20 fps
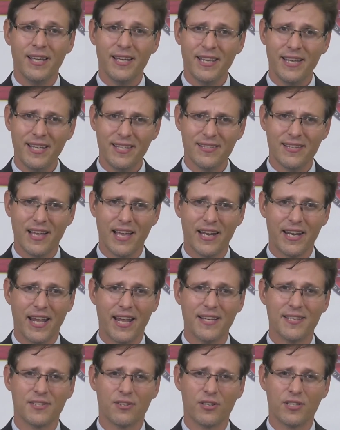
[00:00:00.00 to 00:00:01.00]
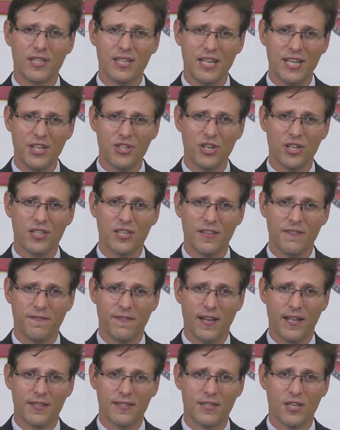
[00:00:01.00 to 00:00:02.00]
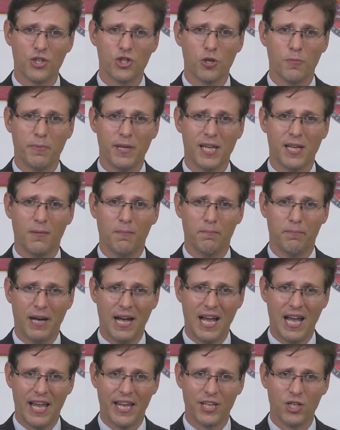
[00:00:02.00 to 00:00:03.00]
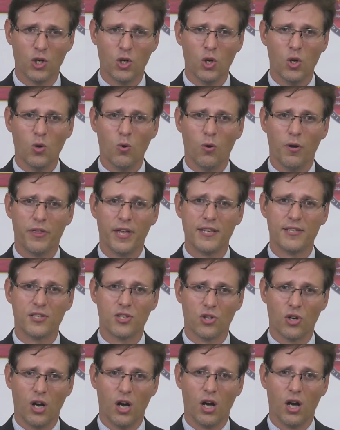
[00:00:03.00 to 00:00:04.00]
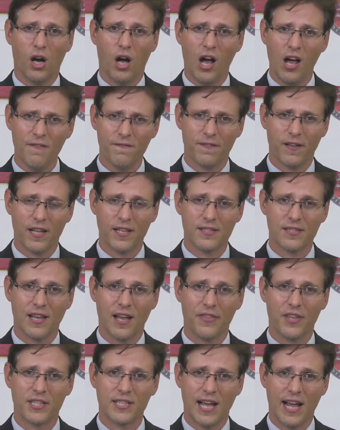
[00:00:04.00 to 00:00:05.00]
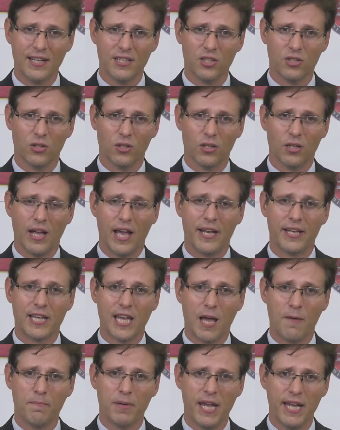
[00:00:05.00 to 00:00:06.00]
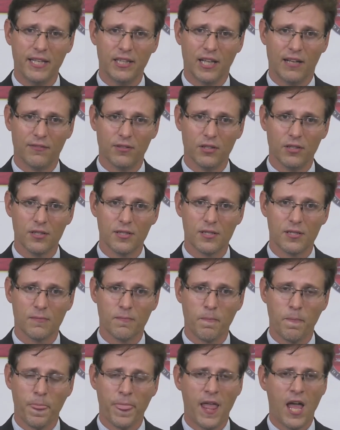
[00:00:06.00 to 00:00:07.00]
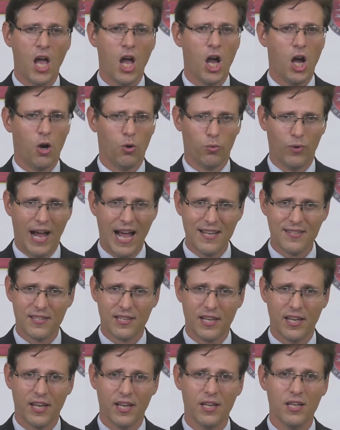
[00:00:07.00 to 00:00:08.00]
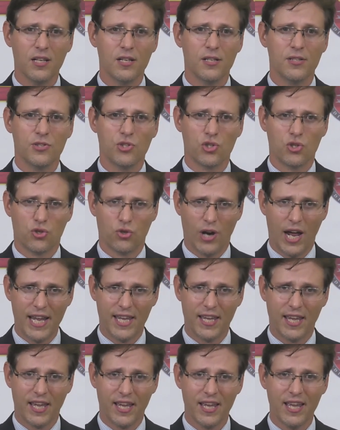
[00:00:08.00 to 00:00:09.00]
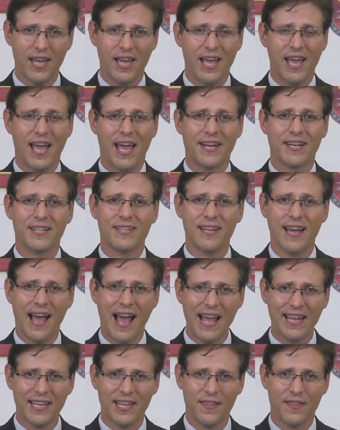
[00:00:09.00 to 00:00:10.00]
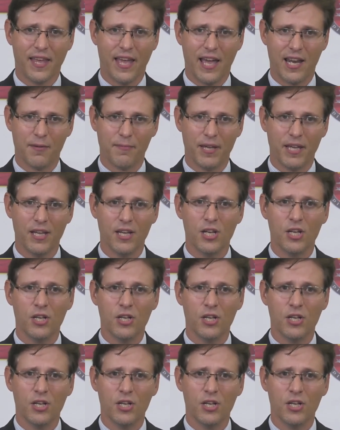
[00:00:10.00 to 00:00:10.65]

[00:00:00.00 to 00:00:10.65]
He said a strategic defense should be combined with a strong offense at the tactical and campaign levels, harassing, striking, and attacking the enemy